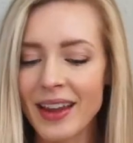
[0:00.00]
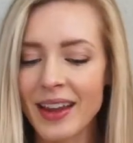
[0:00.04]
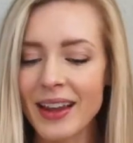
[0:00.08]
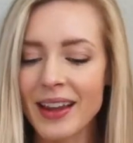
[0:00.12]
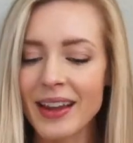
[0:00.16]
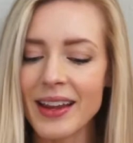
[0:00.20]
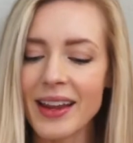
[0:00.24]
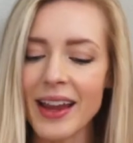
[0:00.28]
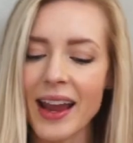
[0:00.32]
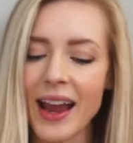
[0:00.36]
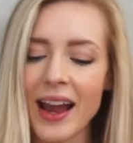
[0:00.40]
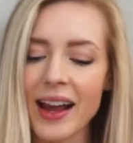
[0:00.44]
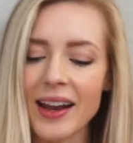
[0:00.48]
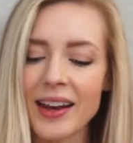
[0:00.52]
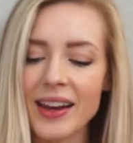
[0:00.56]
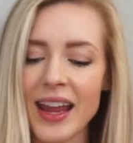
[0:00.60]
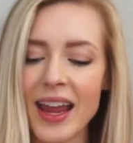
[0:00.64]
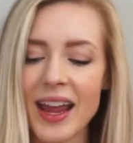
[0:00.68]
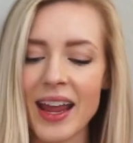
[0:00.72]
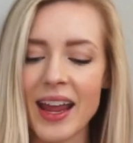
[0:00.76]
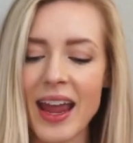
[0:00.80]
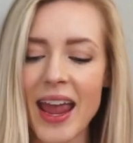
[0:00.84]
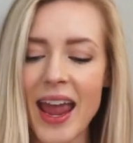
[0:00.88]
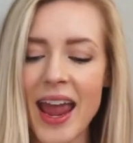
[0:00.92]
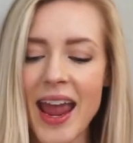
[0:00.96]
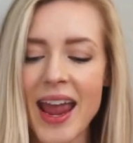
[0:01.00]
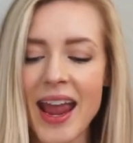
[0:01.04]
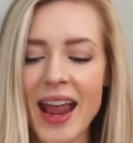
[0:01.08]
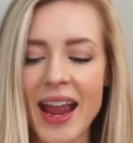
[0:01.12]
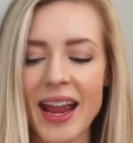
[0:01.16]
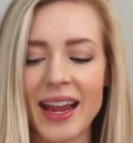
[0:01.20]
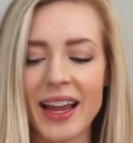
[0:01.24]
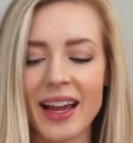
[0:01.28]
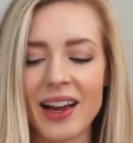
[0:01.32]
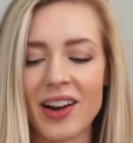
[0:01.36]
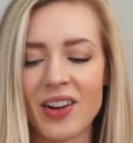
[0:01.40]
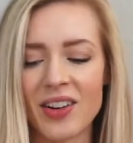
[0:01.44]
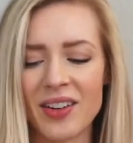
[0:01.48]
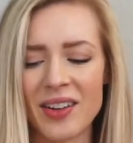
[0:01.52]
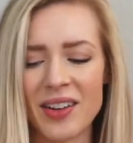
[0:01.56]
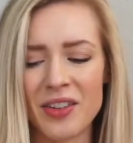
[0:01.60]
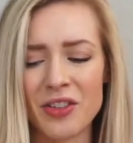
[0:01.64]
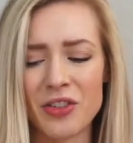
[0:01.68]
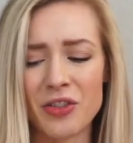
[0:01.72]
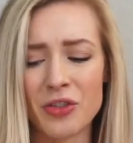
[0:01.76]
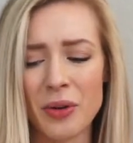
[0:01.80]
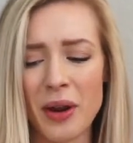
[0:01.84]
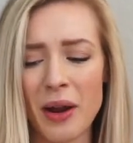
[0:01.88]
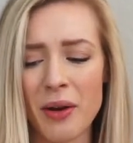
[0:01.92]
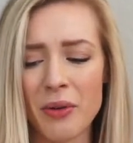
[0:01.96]
He had egg on
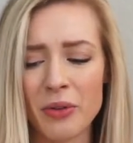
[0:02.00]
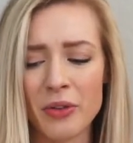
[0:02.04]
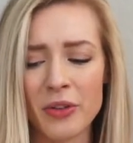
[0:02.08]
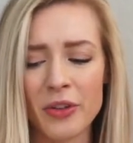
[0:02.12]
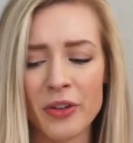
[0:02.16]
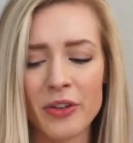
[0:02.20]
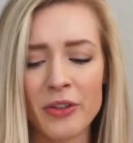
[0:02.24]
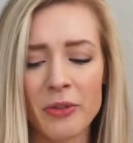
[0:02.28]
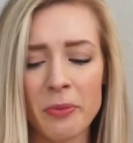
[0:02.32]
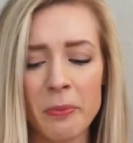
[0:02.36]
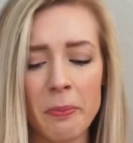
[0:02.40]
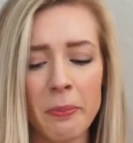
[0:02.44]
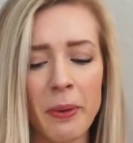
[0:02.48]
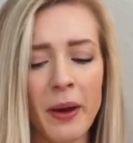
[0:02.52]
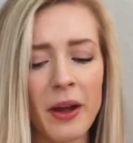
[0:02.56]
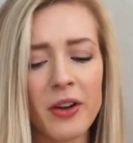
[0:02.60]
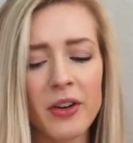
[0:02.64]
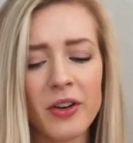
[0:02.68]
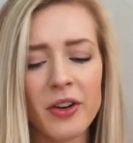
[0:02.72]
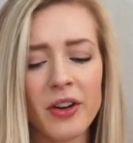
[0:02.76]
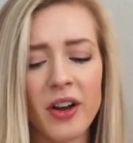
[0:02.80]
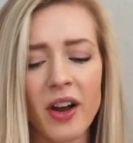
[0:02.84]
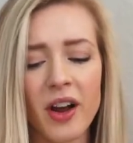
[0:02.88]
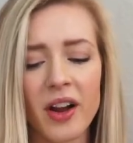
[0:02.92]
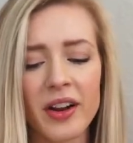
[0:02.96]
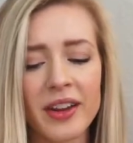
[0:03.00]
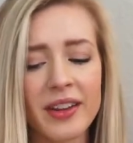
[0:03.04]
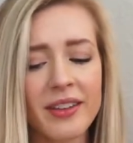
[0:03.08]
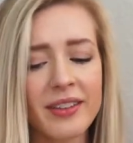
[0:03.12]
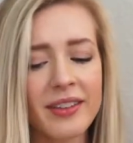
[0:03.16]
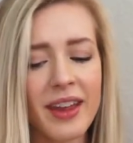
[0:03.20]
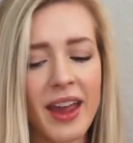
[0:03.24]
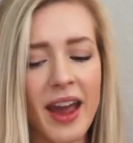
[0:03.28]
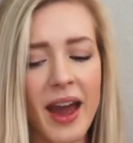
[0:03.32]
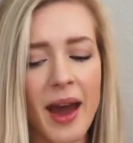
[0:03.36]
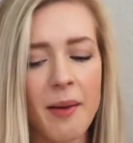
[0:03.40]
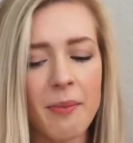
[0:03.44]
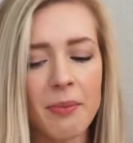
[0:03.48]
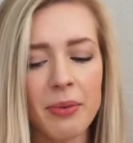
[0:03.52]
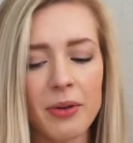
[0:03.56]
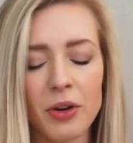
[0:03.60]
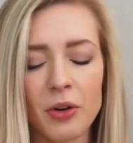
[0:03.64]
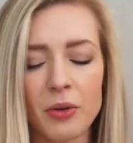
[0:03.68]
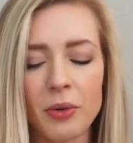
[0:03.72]
his trousers, butter on his cap,